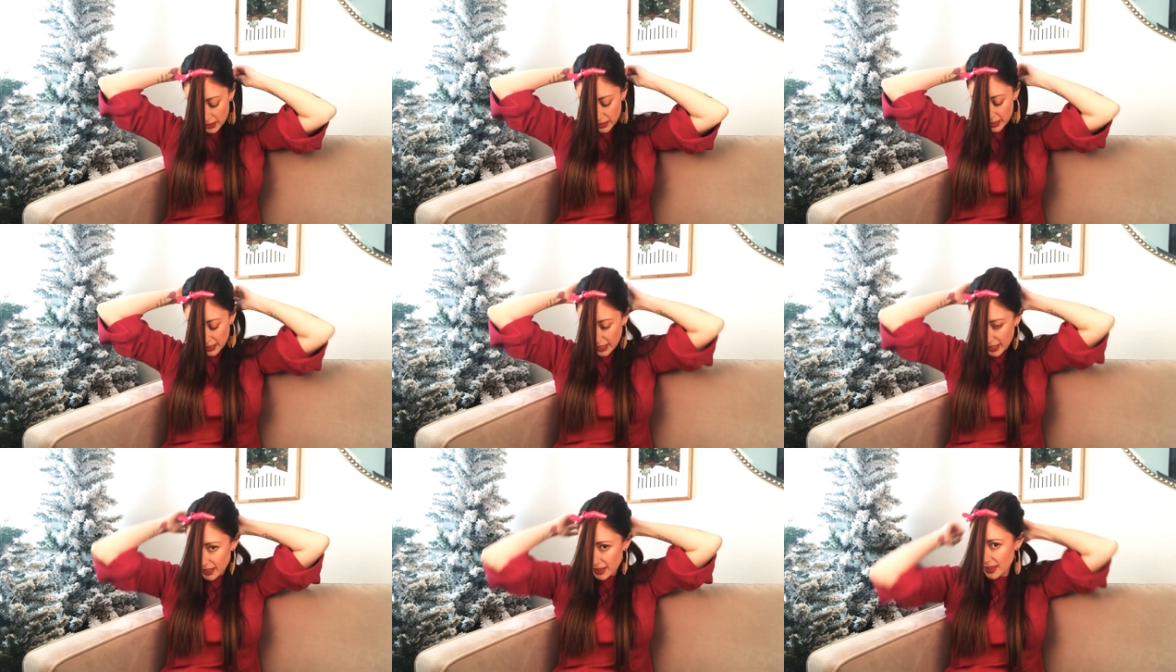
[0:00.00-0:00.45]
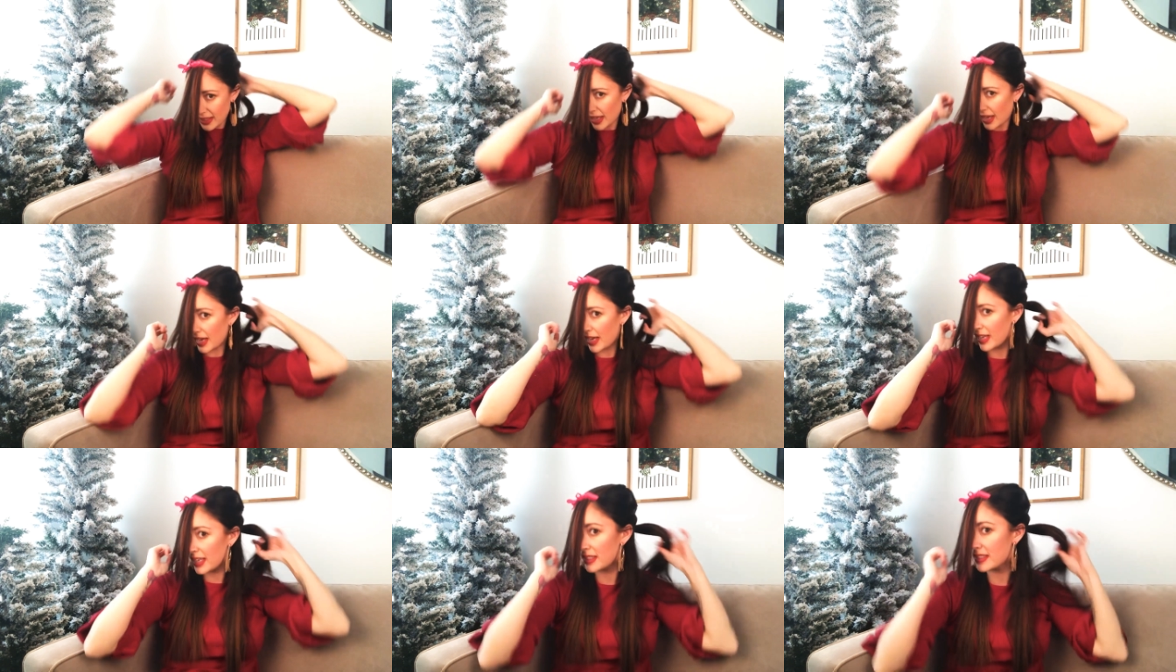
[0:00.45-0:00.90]
Like
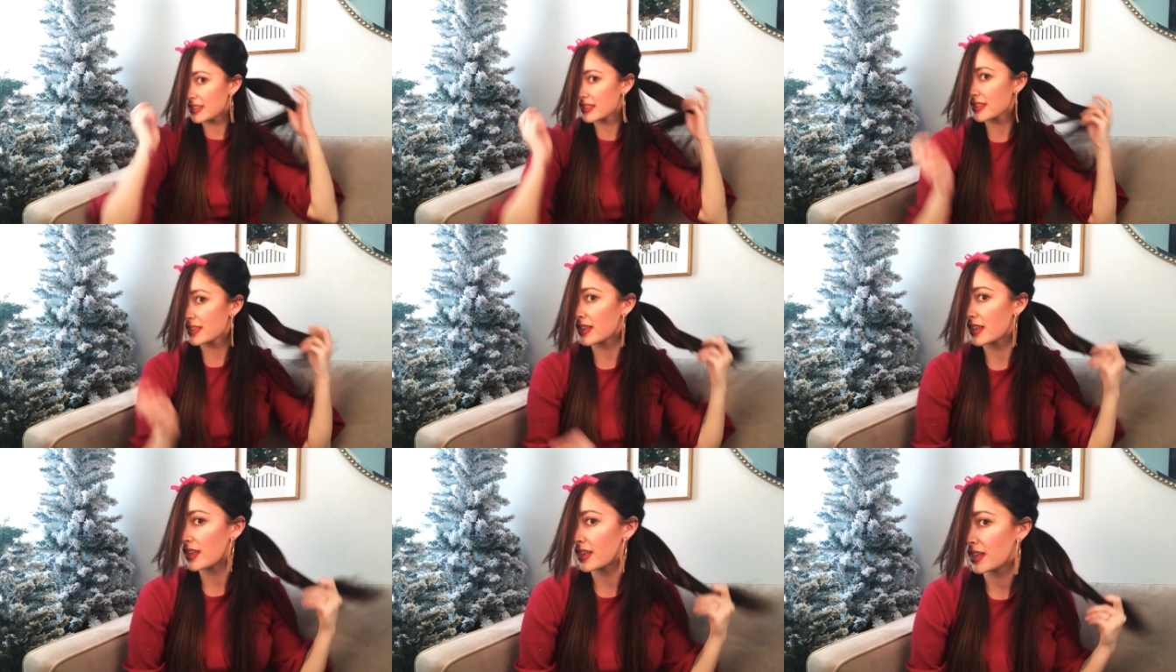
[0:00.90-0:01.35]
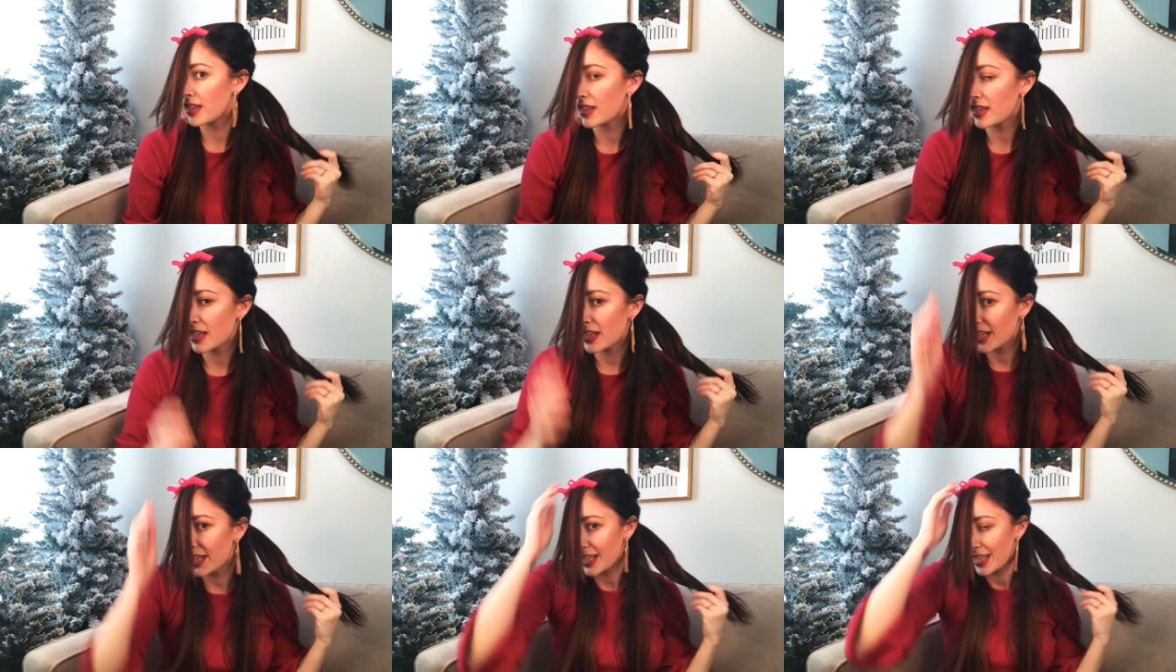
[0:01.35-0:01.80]
that.
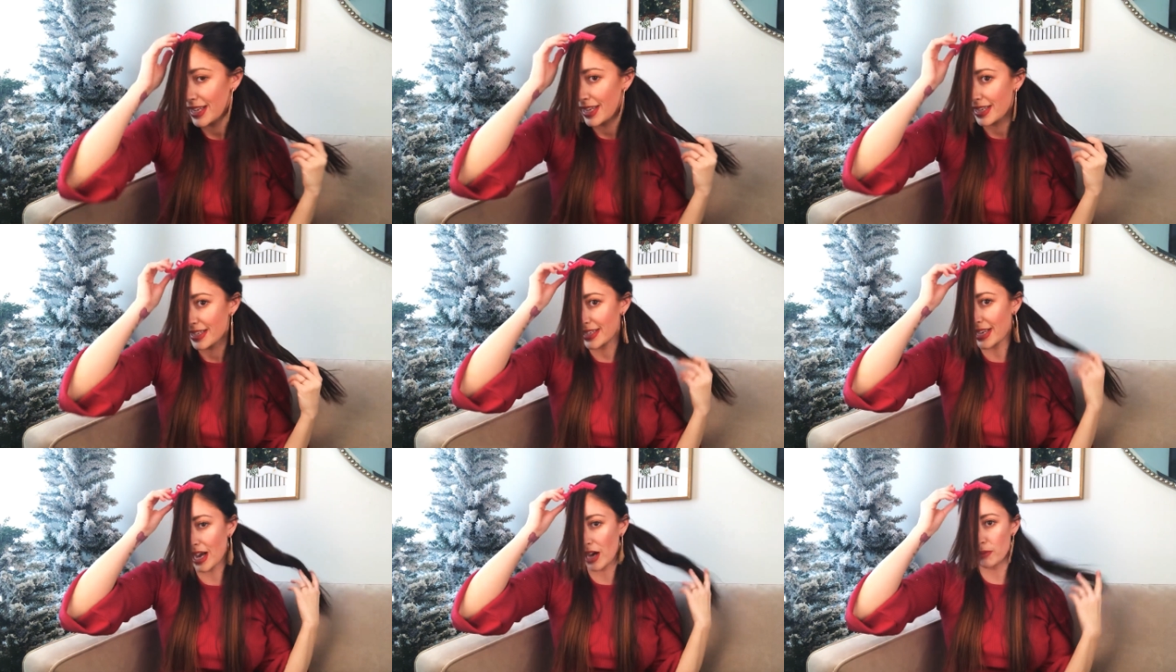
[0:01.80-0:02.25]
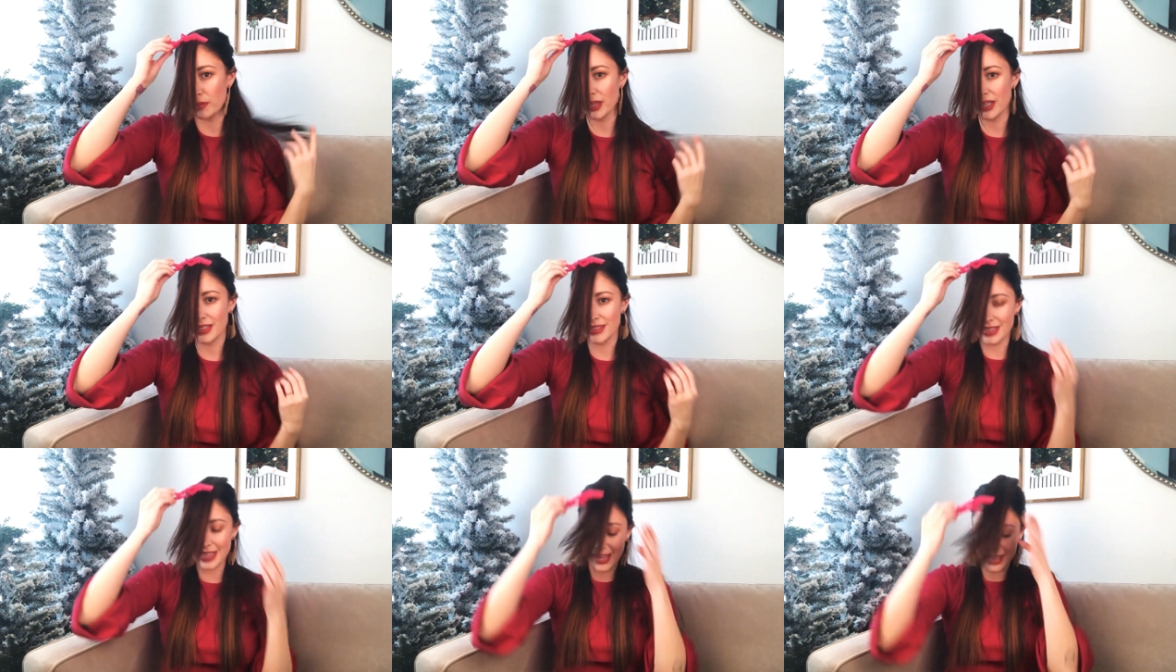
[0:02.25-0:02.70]
Now I'm
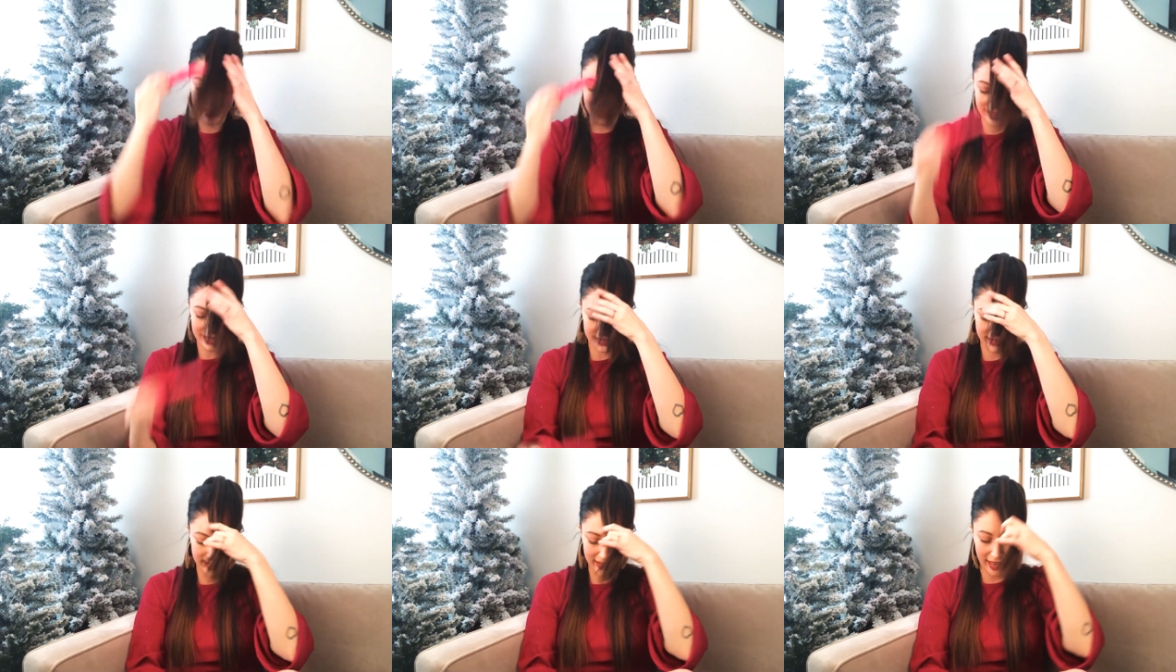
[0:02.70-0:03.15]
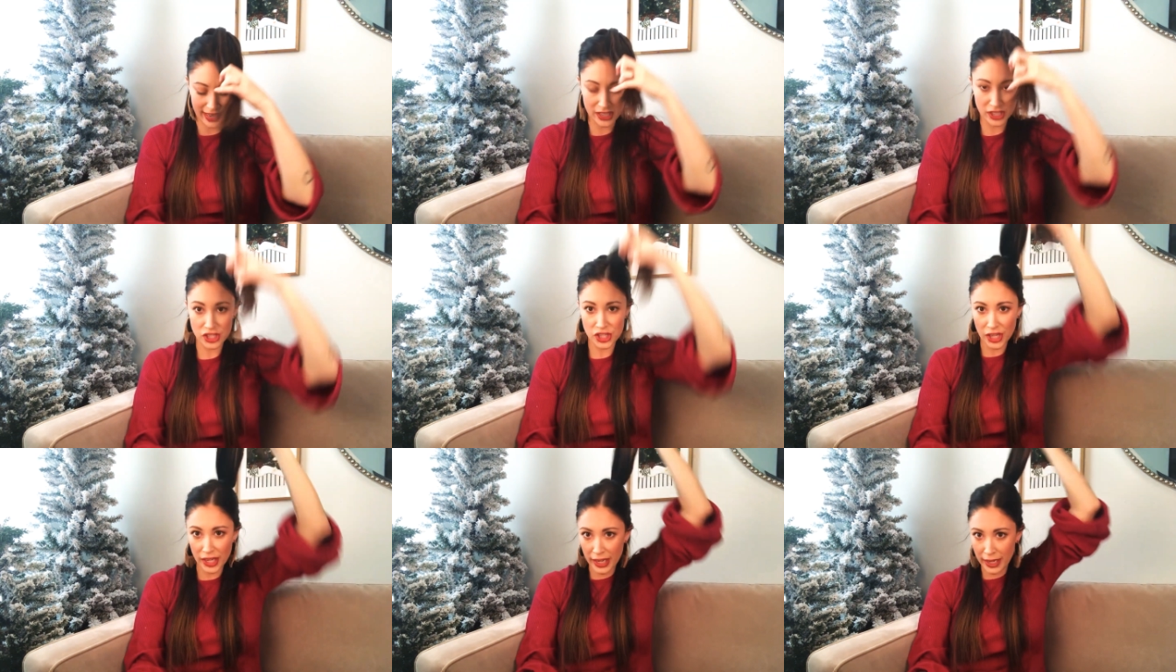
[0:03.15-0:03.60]
gonna take this
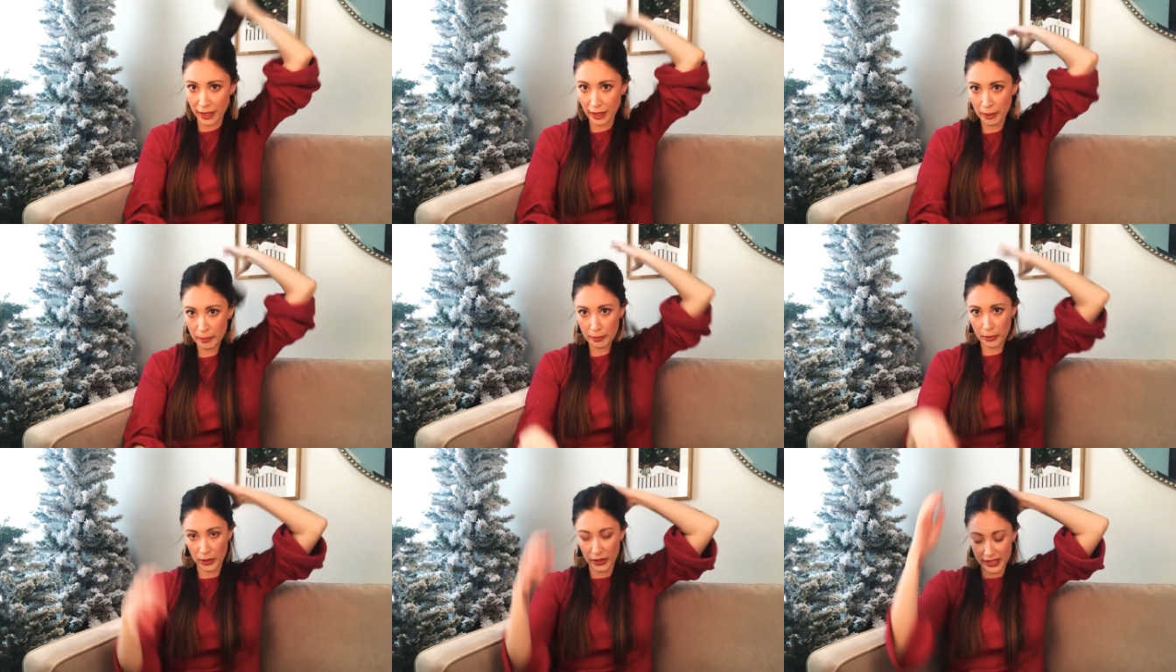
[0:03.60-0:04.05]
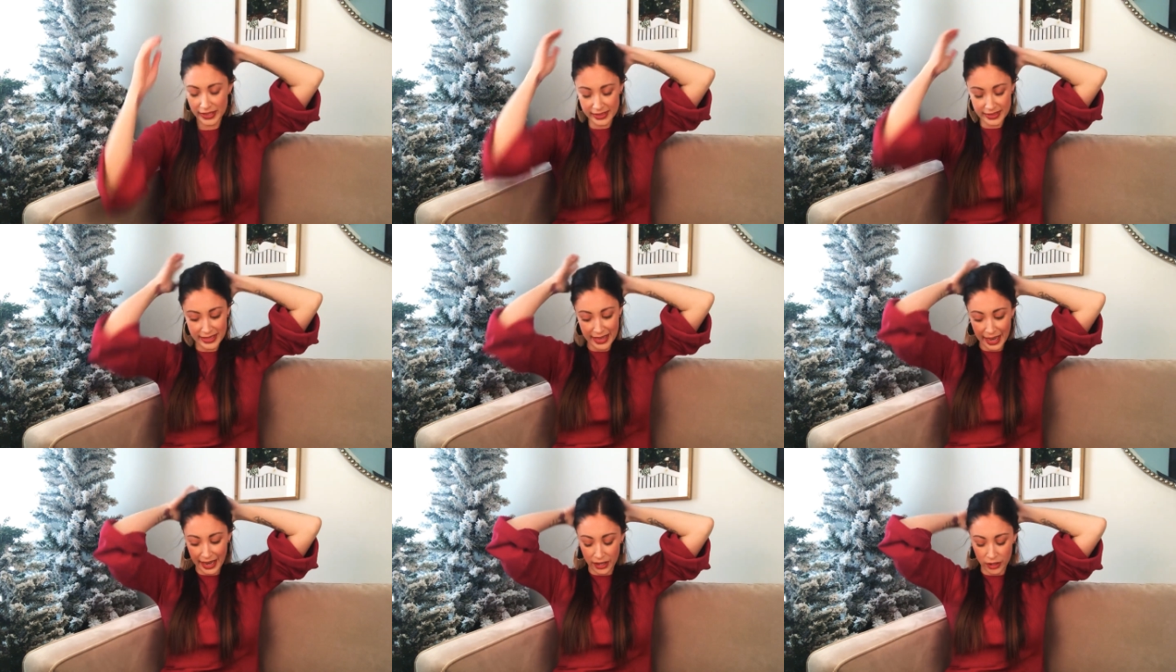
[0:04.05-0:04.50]
section, put it
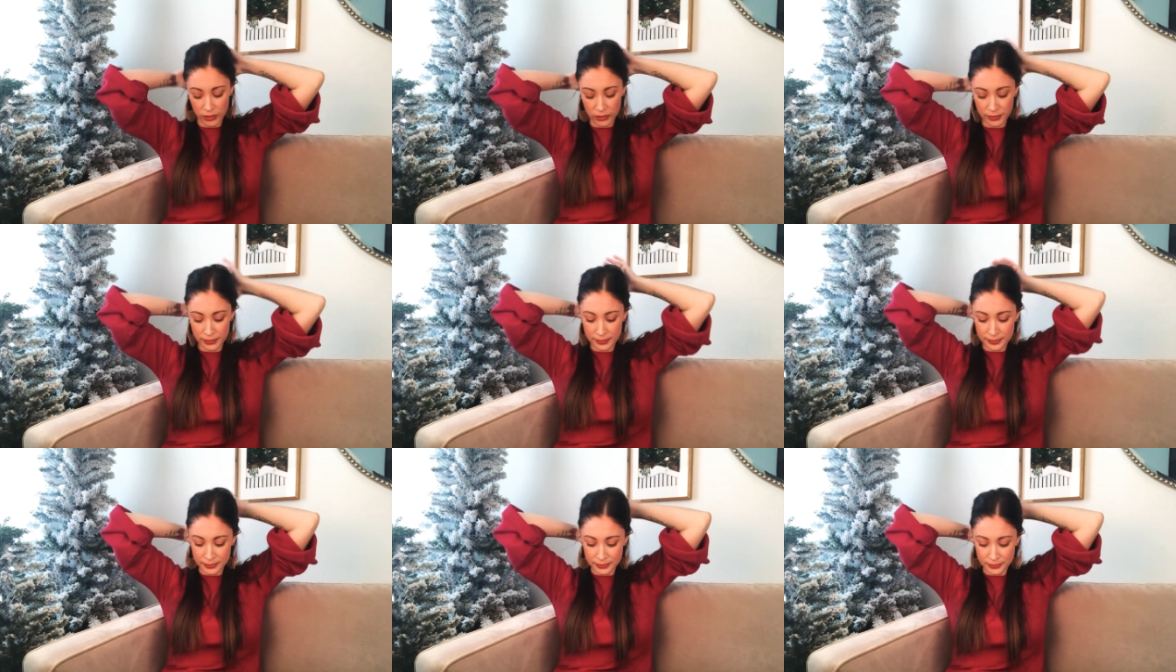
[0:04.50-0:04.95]
down,